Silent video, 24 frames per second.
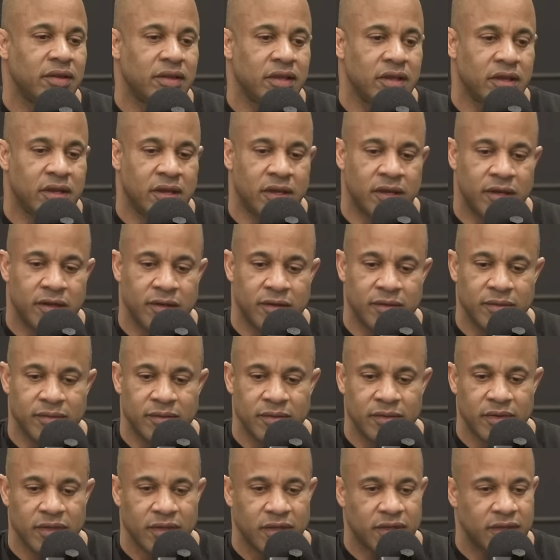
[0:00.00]

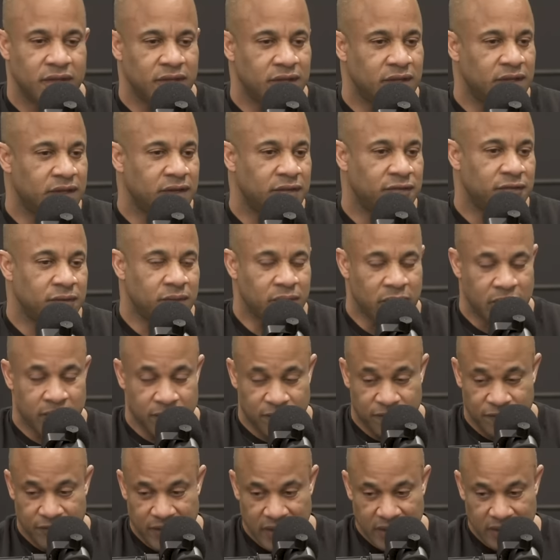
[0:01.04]
It
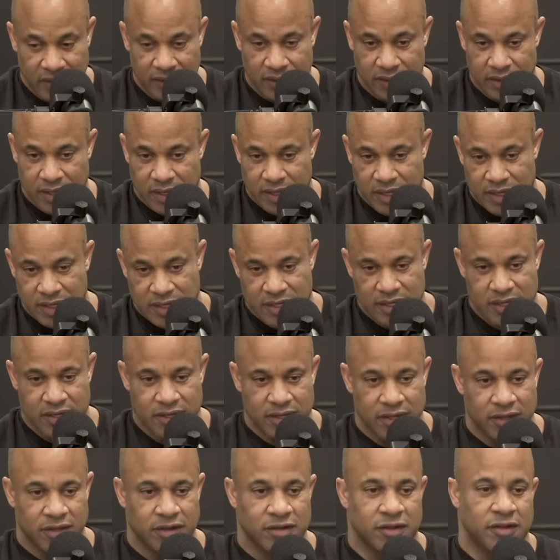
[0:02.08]
affects,
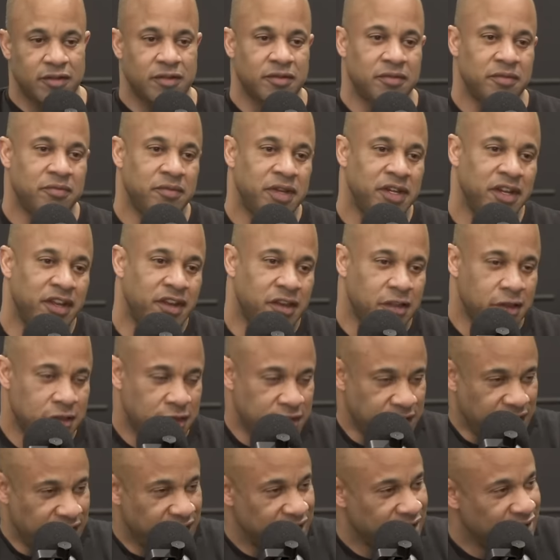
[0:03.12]
you know, many other
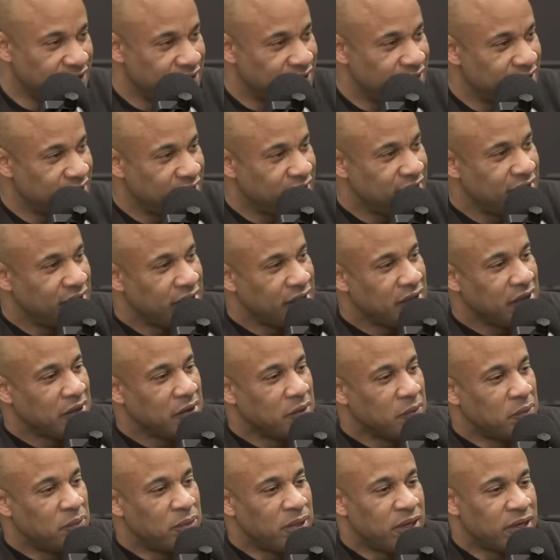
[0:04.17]
things.
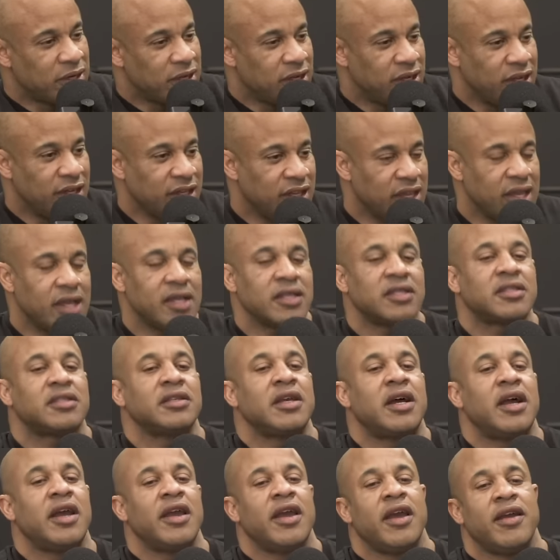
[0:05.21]
But yes,
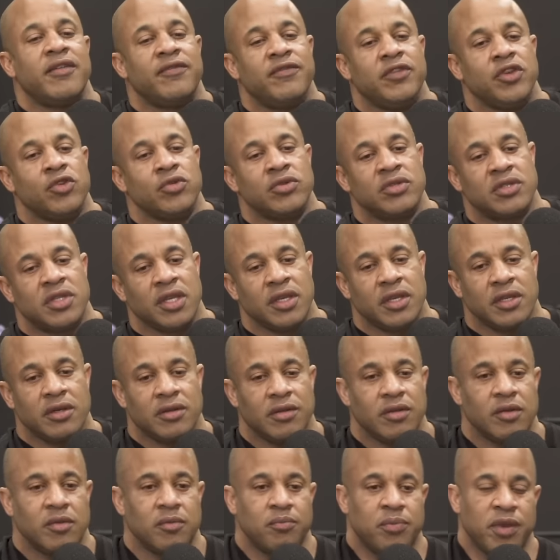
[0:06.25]
I have used
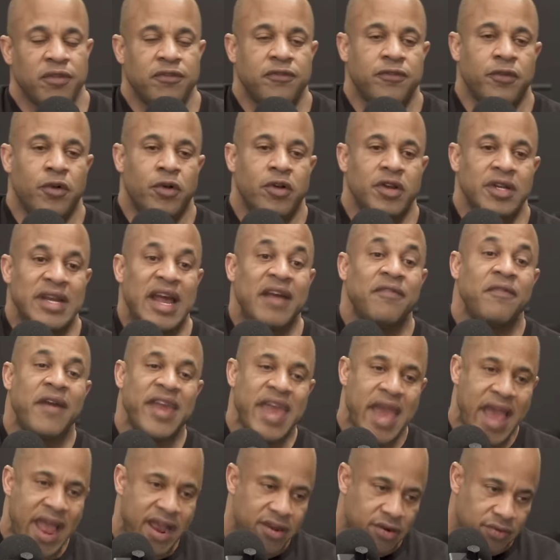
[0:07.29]
it before. Not
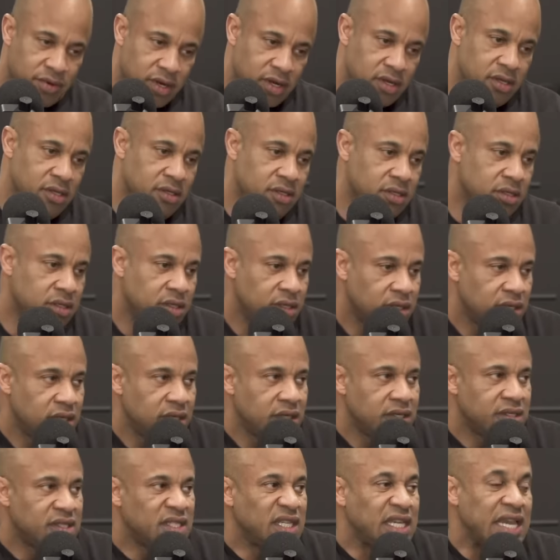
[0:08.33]
Viagra.
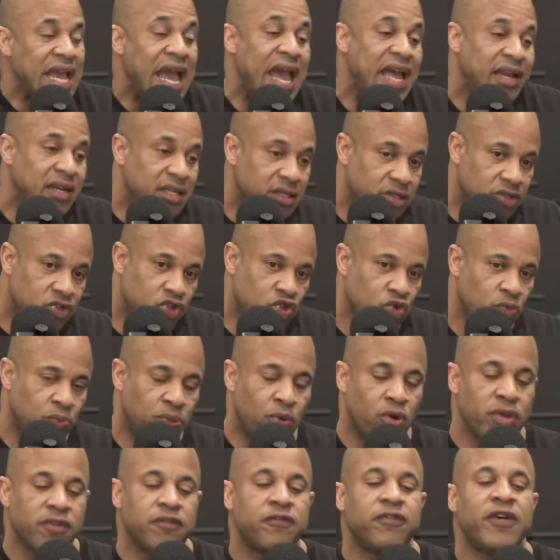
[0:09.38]
Cialis
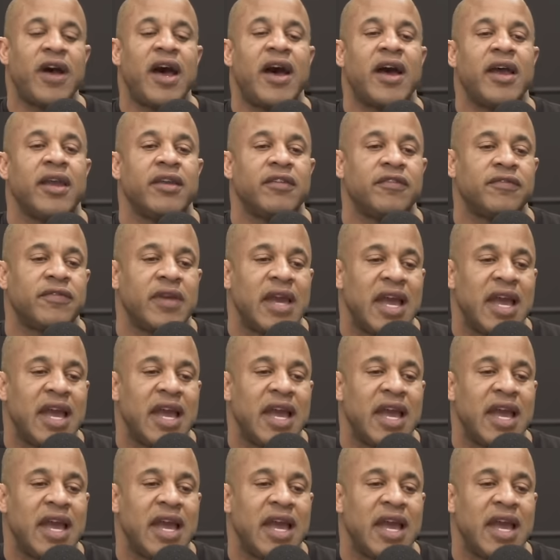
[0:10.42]
2.5.